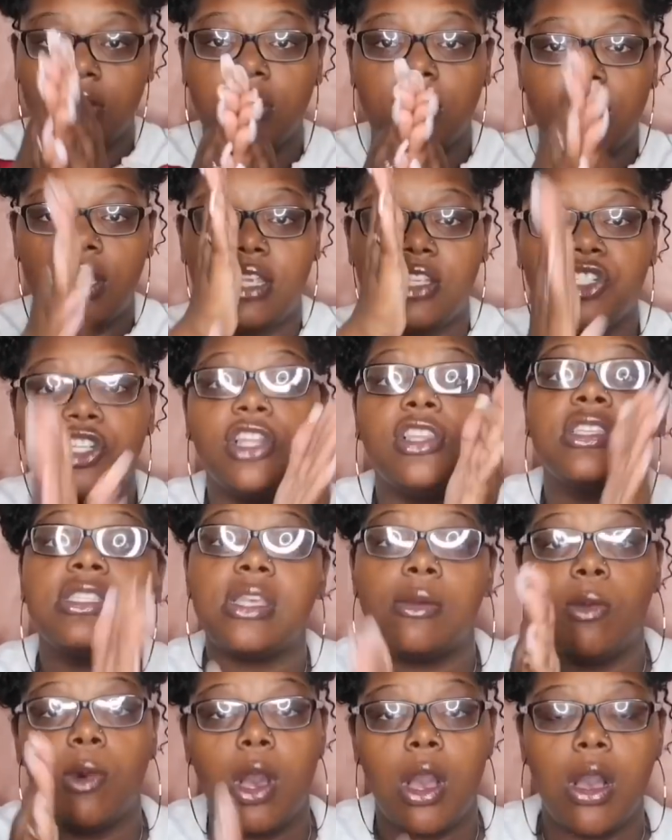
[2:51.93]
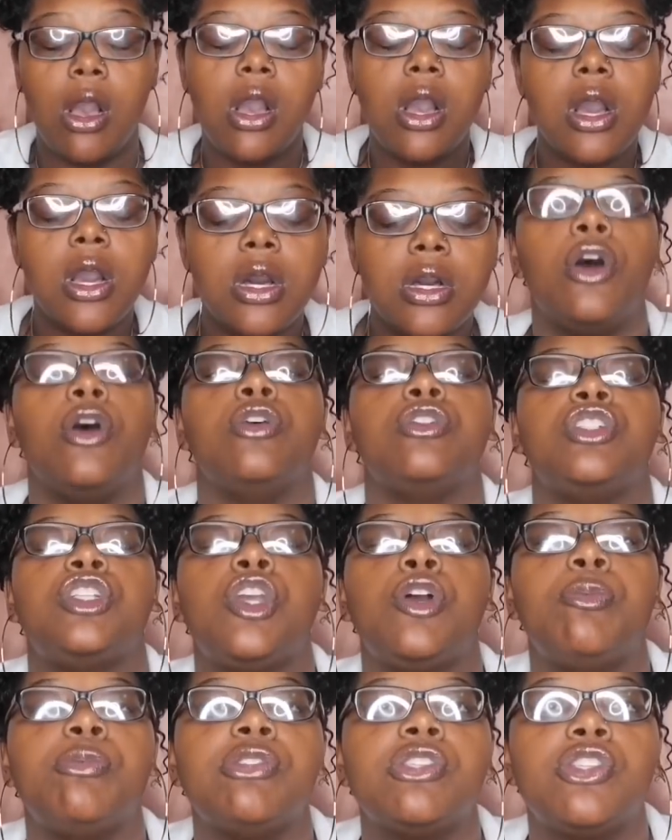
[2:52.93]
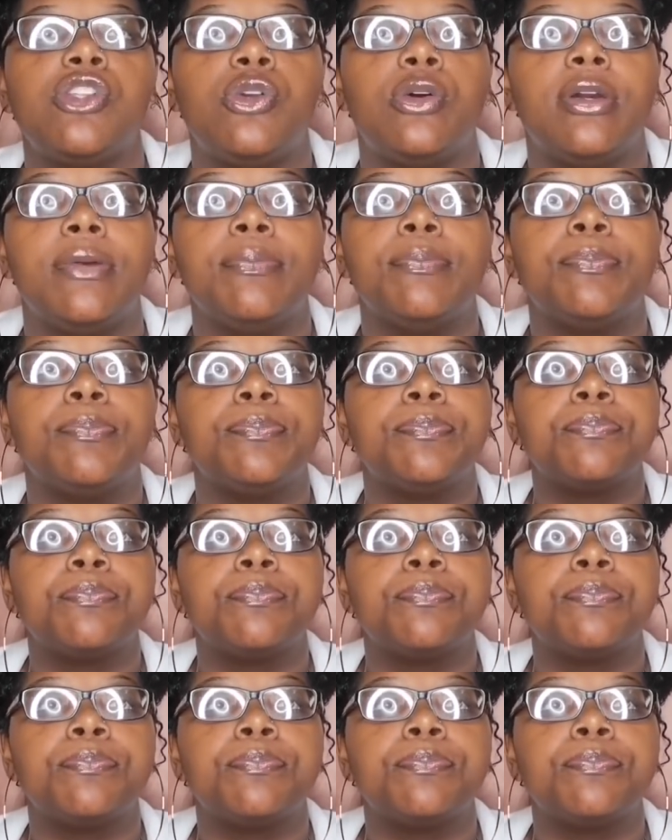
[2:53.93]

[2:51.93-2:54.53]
They shared the same wall. So she opens the door,